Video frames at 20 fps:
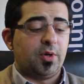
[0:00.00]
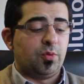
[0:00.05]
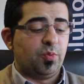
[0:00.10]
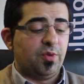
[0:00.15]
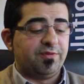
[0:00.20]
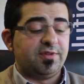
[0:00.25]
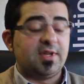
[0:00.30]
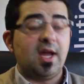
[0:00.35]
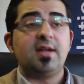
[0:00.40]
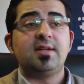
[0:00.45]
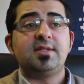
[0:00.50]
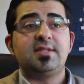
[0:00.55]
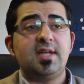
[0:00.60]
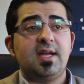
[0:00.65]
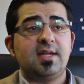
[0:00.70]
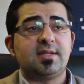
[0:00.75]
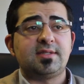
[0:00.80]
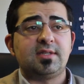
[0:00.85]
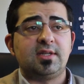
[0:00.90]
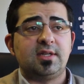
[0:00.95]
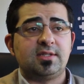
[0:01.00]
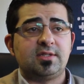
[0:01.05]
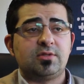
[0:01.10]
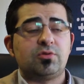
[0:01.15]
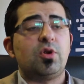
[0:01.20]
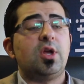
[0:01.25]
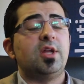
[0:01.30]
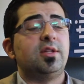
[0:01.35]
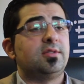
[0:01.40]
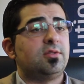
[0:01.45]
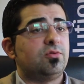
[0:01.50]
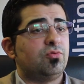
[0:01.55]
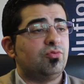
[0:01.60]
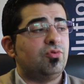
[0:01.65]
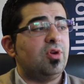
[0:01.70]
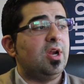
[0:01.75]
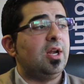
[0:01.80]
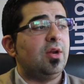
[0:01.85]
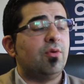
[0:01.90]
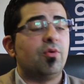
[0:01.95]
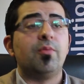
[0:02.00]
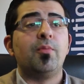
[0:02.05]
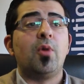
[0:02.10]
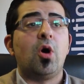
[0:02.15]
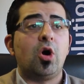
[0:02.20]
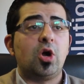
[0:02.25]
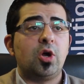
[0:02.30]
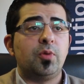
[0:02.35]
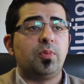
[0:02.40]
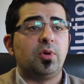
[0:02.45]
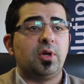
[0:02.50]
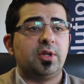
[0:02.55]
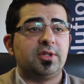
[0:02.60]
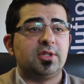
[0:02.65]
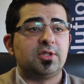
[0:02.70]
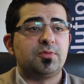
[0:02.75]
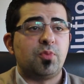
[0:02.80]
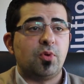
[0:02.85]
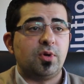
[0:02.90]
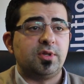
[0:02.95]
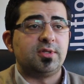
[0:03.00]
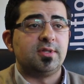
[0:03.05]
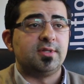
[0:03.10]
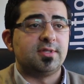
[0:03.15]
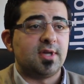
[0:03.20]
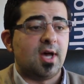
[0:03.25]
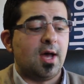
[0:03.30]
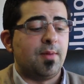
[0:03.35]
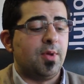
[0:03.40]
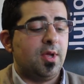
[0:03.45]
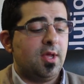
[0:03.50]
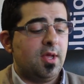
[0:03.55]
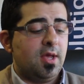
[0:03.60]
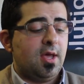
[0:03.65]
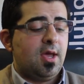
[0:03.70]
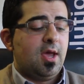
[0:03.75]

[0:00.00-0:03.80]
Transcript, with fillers: but we've done tests and it's really remarkable at this point in time.